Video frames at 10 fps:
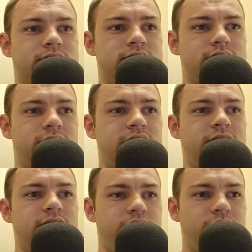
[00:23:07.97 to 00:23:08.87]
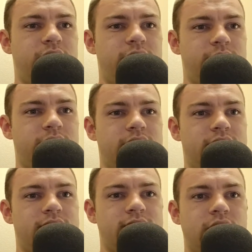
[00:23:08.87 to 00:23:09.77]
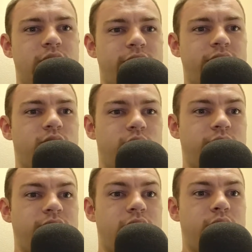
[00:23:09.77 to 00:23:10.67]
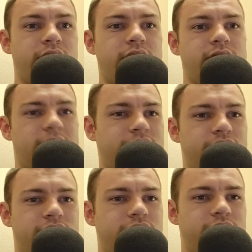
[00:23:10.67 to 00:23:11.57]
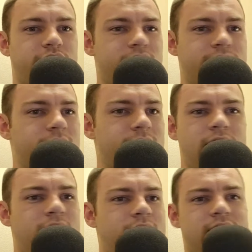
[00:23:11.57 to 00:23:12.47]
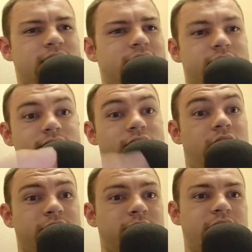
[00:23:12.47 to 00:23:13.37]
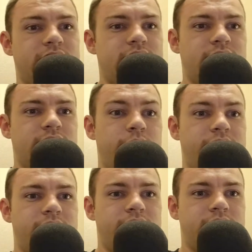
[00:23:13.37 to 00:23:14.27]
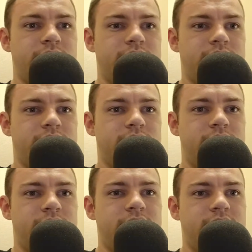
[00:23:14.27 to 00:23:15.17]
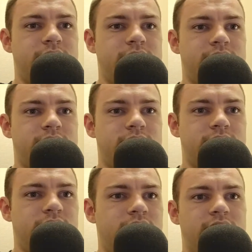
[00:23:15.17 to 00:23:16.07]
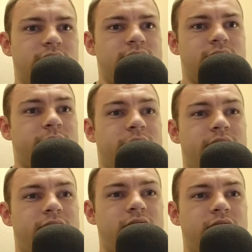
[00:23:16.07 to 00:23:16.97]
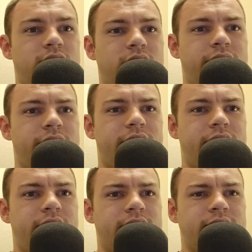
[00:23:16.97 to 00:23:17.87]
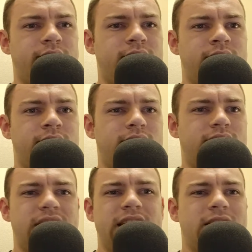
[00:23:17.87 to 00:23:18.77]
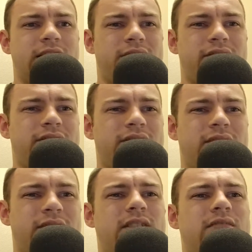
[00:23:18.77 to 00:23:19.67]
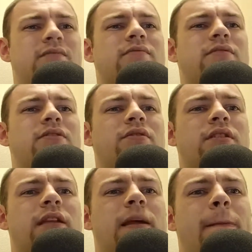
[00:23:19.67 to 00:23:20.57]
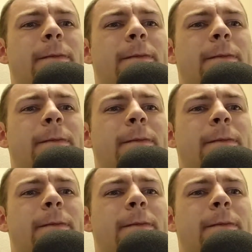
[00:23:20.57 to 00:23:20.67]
Like, you gotta be going knowing that you're just gonna toss money out the window. I mean, and to buy food and everything in the parks, I mean, you're looking at,